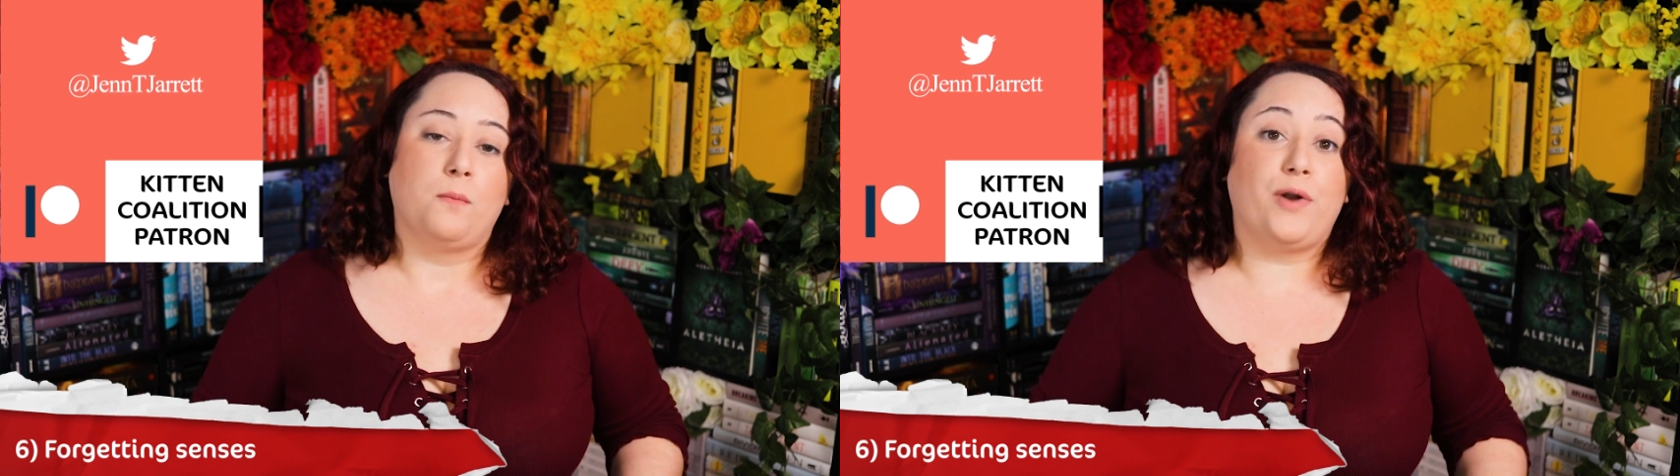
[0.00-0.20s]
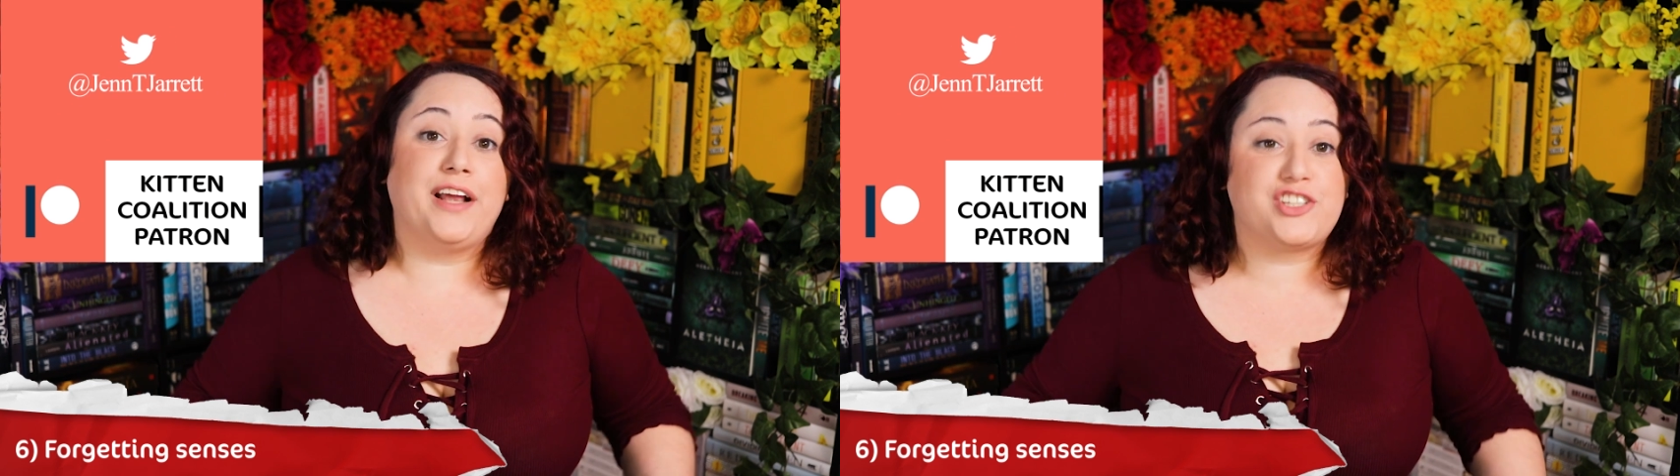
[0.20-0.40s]

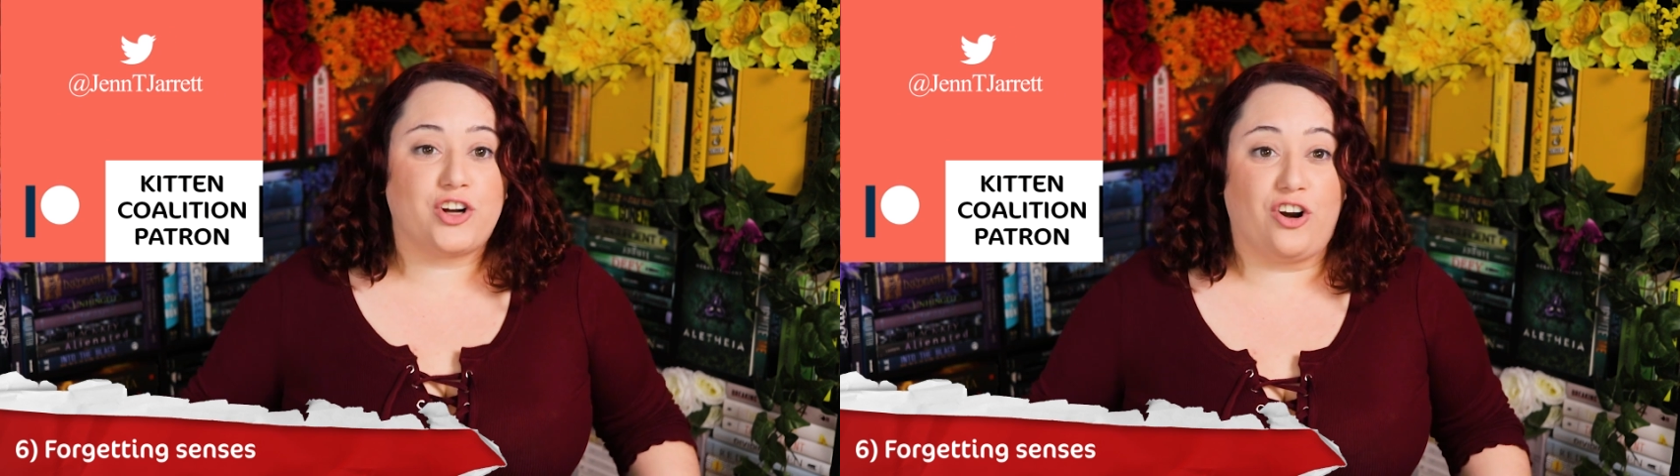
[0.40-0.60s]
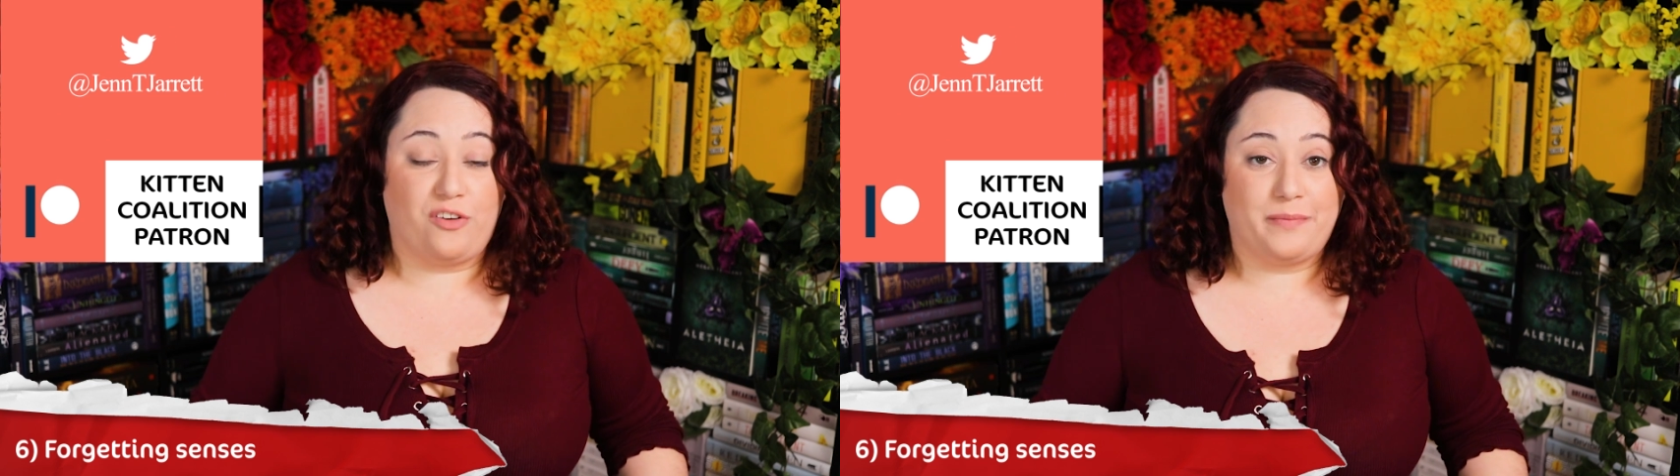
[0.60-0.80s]

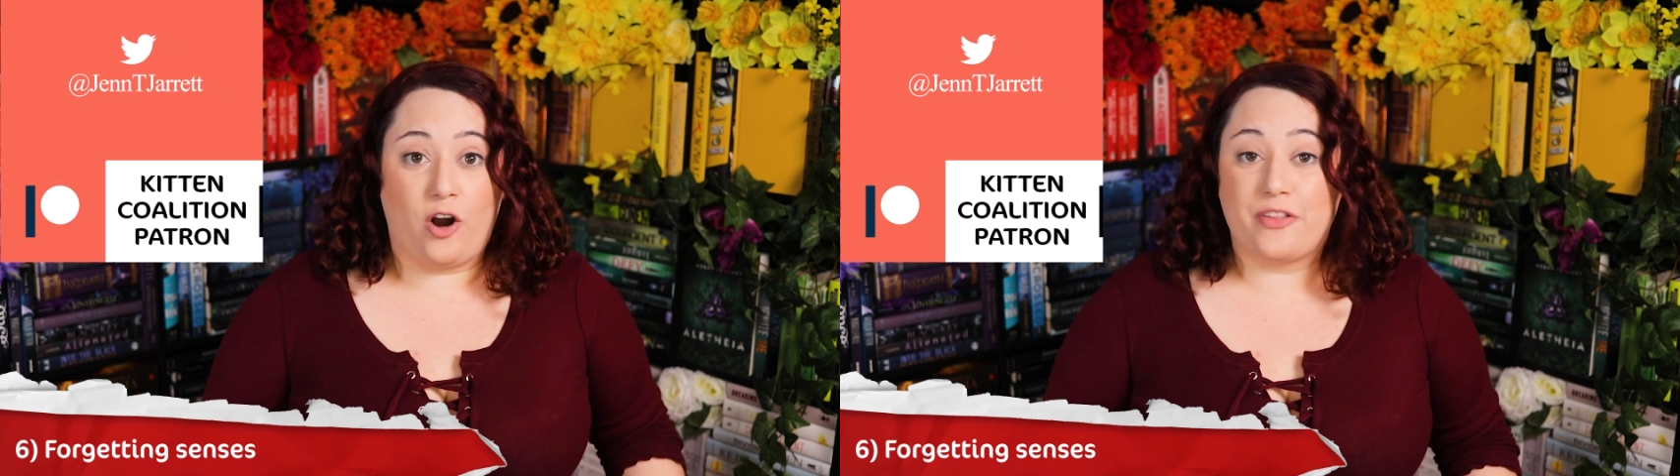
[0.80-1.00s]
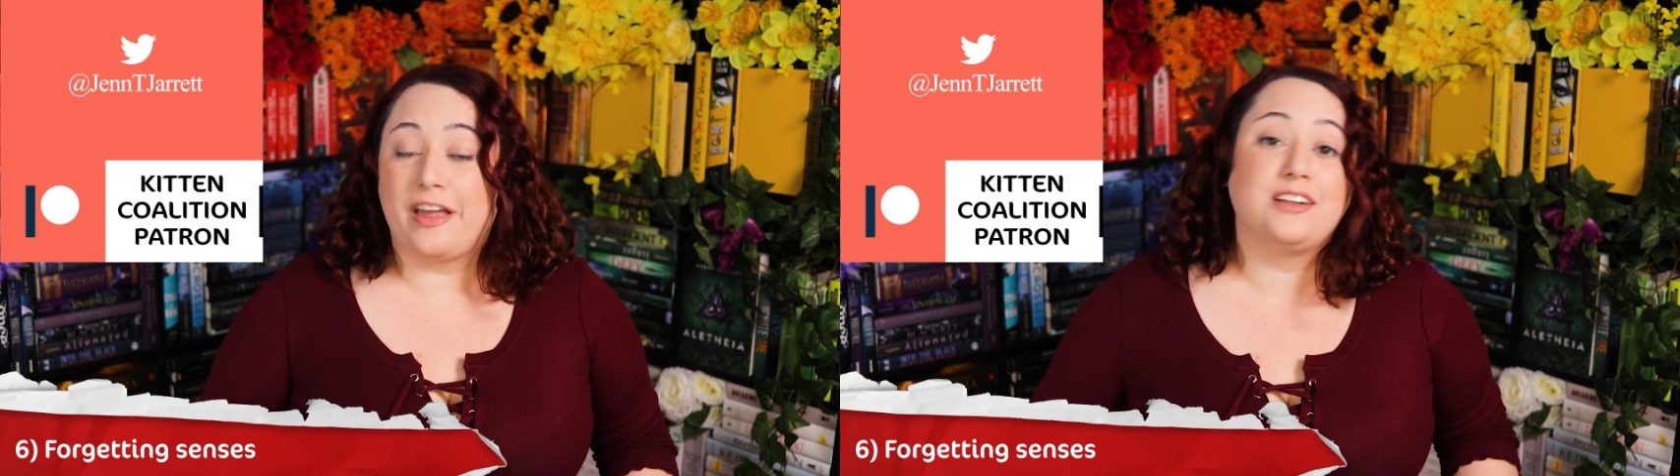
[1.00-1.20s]
Pressure.
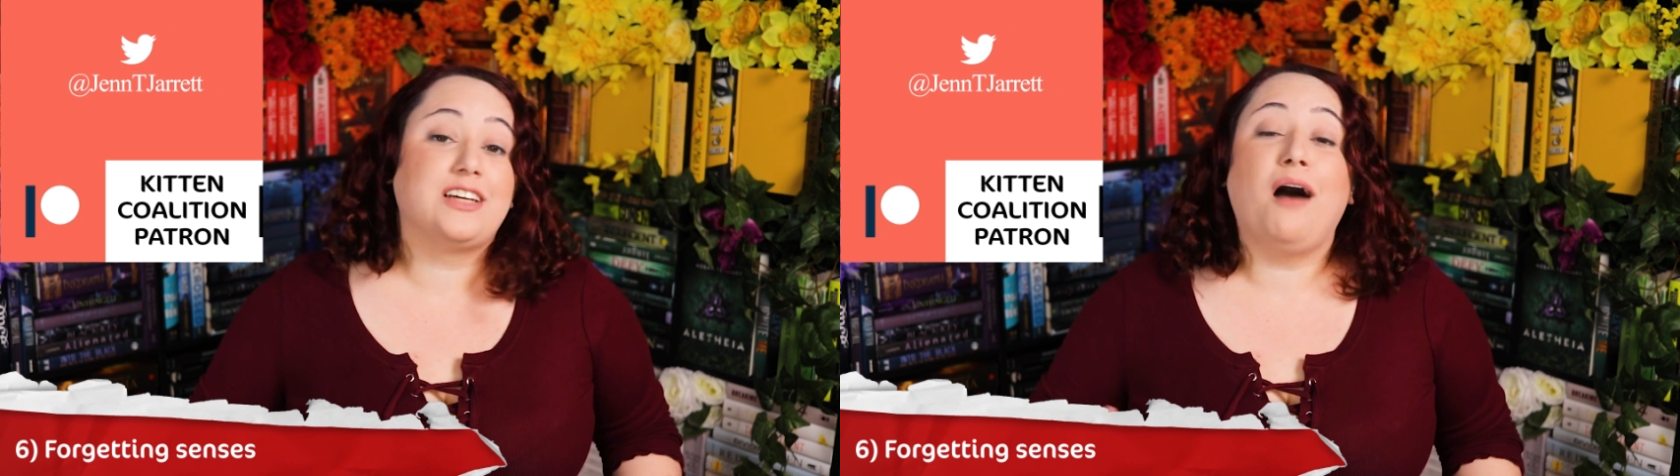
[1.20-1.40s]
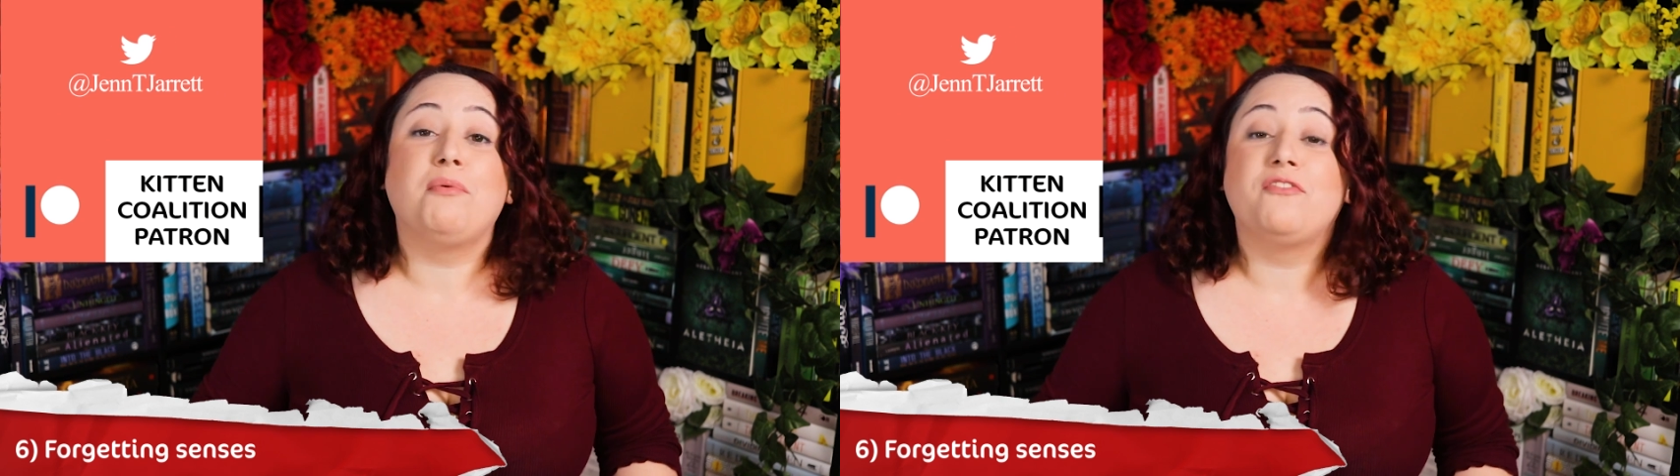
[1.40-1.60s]
Are they on
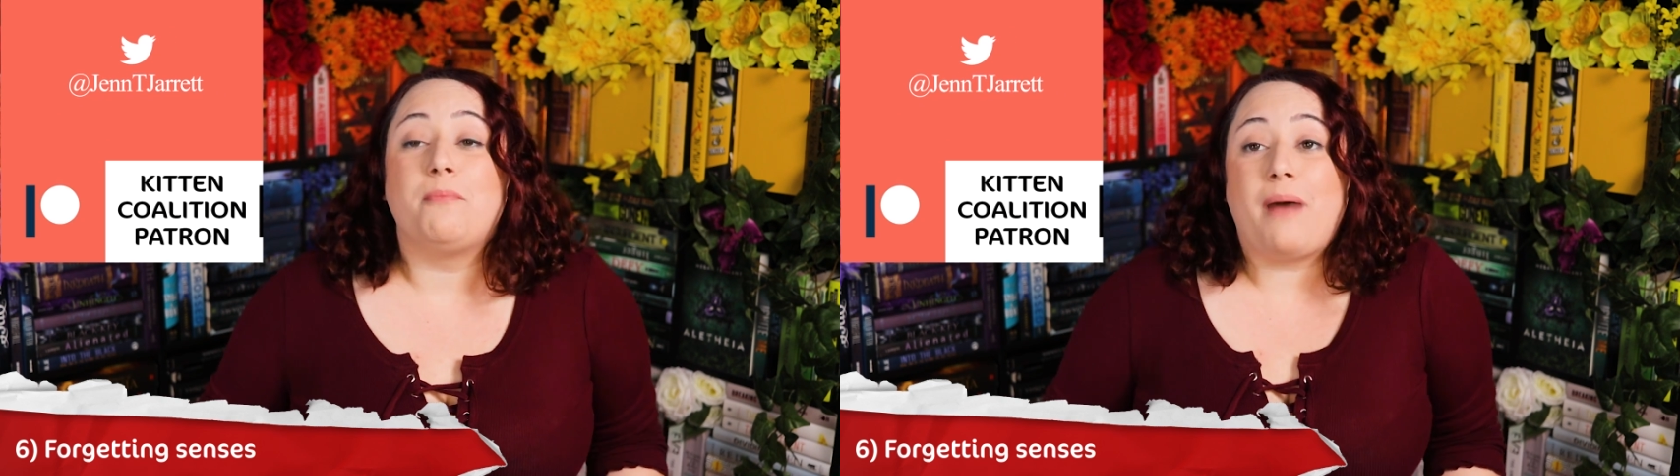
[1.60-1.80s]
top of